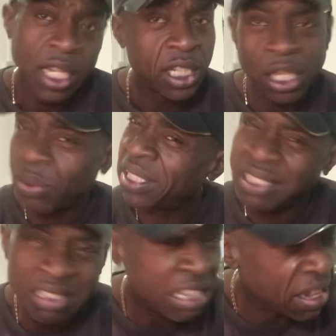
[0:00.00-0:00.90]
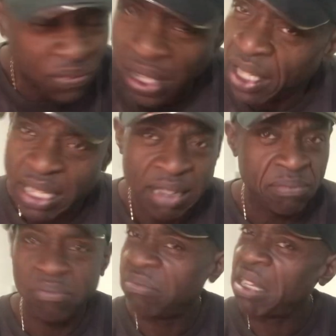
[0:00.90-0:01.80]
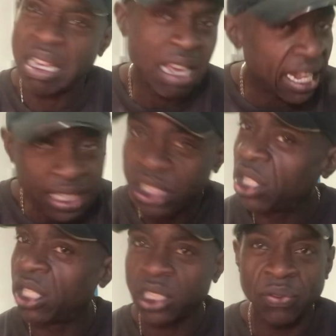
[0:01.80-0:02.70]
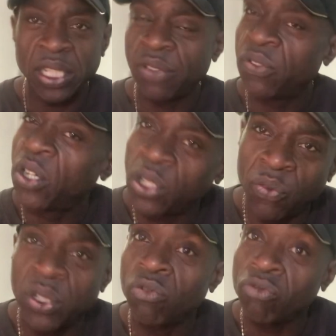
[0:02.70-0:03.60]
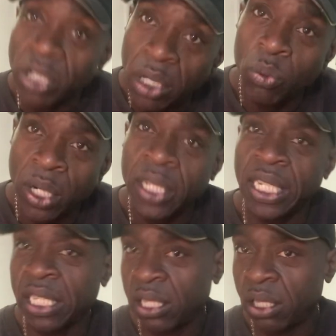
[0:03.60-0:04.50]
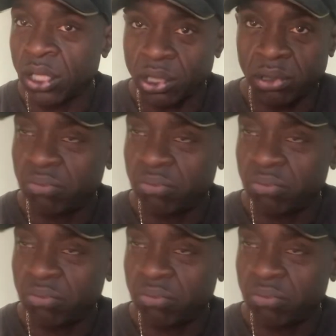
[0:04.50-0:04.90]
There was never any chance of any furlough for the real working class.